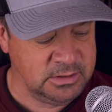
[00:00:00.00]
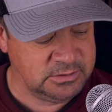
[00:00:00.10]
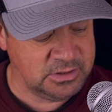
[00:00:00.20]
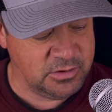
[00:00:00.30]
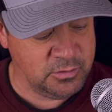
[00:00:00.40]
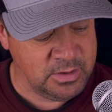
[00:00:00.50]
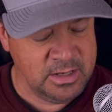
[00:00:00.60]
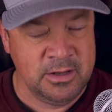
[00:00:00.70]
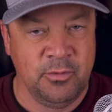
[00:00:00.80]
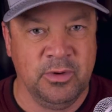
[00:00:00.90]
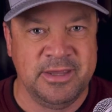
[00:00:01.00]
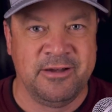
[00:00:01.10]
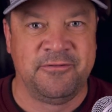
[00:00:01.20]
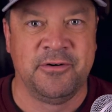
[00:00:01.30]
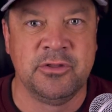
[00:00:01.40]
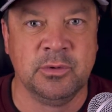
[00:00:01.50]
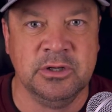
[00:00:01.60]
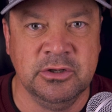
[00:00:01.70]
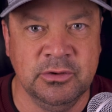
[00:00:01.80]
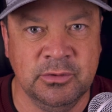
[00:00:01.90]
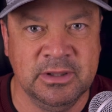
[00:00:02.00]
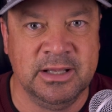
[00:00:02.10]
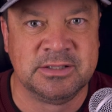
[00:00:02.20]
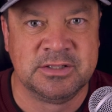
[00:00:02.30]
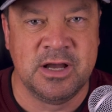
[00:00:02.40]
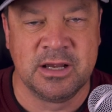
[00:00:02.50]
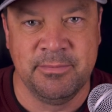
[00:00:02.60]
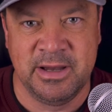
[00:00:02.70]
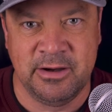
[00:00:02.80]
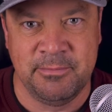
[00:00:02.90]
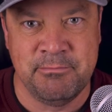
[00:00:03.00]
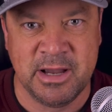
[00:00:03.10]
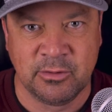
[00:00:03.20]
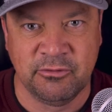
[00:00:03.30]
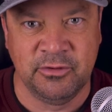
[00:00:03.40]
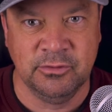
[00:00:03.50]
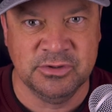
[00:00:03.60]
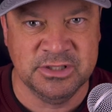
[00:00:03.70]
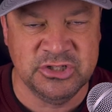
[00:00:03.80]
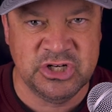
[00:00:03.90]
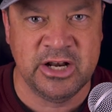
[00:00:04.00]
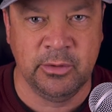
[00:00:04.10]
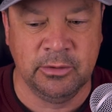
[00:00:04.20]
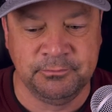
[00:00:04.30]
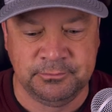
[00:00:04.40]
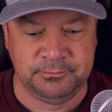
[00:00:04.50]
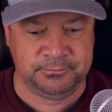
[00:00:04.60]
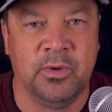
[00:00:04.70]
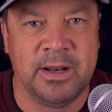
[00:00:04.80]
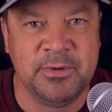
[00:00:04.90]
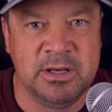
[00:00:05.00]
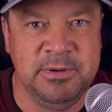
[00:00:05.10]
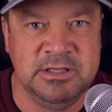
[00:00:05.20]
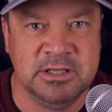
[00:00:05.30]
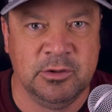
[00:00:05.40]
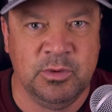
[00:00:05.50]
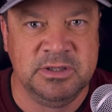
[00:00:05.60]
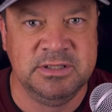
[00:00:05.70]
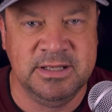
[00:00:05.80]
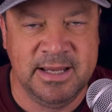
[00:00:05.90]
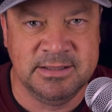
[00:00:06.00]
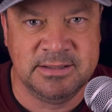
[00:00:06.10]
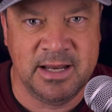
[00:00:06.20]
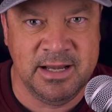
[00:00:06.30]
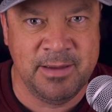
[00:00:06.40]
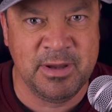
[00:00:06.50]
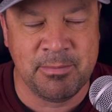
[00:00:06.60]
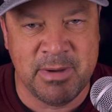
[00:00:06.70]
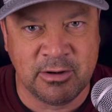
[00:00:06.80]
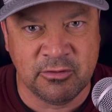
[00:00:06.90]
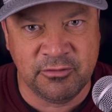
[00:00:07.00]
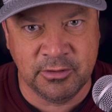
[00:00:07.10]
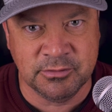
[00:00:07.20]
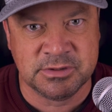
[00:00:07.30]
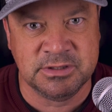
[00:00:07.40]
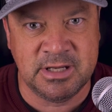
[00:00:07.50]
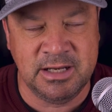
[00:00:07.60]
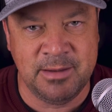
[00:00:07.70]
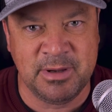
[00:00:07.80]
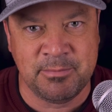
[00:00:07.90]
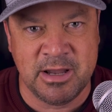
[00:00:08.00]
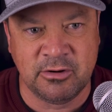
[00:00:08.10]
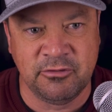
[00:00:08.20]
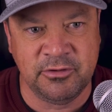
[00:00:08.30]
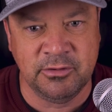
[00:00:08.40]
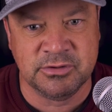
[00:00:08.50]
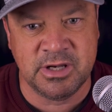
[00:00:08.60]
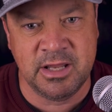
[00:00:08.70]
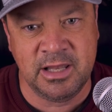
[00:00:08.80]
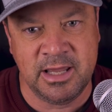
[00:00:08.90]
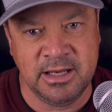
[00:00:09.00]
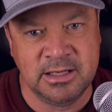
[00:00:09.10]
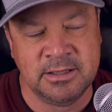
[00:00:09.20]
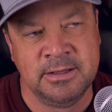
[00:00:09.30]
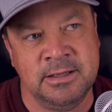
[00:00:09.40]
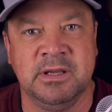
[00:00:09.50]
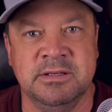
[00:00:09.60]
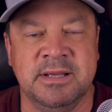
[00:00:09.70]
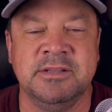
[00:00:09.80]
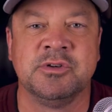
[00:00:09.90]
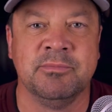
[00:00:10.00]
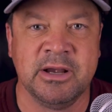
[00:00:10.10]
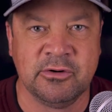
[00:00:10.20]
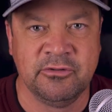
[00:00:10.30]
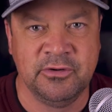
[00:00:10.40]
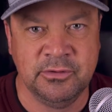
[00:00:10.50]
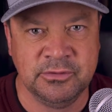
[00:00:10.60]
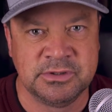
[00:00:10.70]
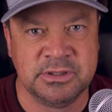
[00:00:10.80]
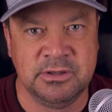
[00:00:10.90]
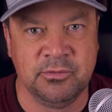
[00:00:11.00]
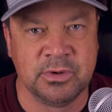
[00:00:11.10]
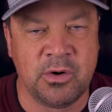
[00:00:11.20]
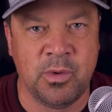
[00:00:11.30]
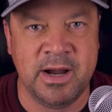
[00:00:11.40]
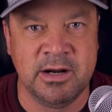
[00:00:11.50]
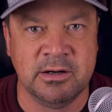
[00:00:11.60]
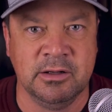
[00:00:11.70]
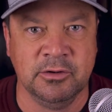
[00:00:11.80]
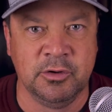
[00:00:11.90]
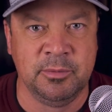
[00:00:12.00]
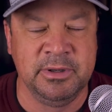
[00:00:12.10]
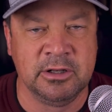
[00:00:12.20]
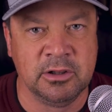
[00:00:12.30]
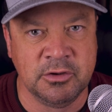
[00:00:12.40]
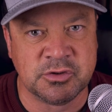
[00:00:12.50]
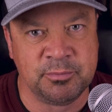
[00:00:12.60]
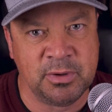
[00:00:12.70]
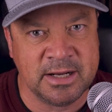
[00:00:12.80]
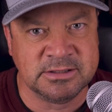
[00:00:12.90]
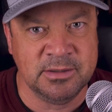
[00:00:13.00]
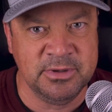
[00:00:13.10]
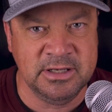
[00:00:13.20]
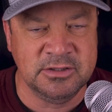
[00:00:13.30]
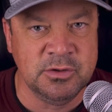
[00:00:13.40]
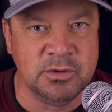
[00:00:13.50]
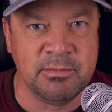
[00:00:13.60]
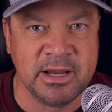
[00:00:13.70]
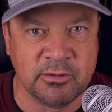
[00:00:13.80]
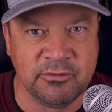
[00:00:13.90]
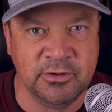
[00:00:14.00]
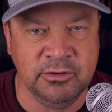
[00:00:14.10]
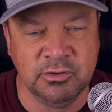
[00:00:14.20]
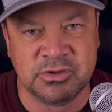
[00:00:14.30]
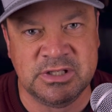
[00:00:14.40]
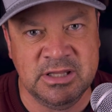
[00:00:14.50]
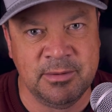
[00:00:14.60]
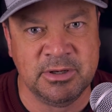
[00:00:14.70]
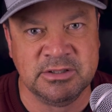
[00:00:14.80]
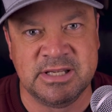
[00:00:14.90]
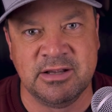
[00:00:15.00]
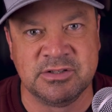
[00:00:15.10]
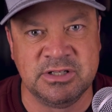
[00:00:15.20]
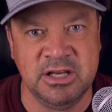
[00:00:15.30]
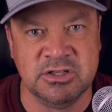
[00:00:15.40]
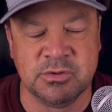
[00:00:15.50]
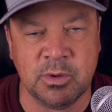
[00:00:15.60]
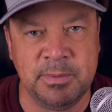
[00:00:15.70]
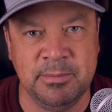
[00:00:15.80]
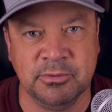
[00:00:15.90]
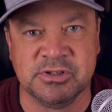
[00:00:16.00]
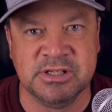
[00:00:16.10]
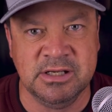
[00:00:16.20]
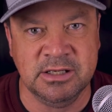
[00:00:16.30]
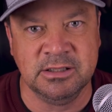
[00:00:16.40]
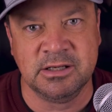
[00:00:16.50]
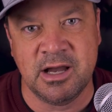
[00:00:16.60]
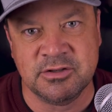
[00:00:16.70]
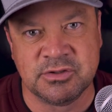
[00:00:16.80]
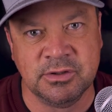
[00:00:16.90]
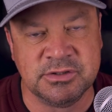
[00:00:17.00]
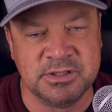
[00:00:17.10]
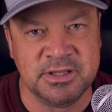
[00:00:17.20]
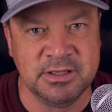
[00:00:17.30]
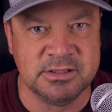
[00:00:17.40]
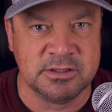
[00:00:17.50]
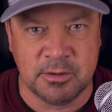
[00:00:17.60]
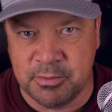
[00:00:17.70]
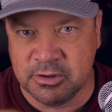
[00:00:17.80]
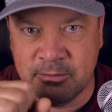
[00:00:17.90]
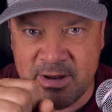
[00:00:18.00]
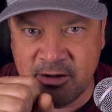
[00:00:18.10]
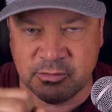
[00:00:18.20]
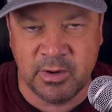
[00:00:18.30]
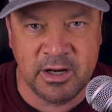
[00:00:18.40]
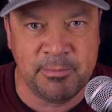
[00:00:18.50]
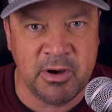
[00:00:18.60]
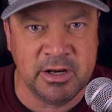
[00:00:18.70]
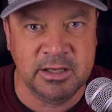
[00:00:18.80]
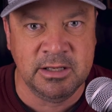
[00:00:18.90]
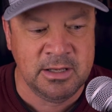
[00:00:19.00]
So without further ado, let's talk about microphones in general. What I'm going to be dealing with today is dynamic microphones. Dynamic microphones, unlike condenser microphones, require a little bit closer proximity to the microphone. You'll see them on sound stages where people sing in concerts and things, and they'll put their mouths right up on it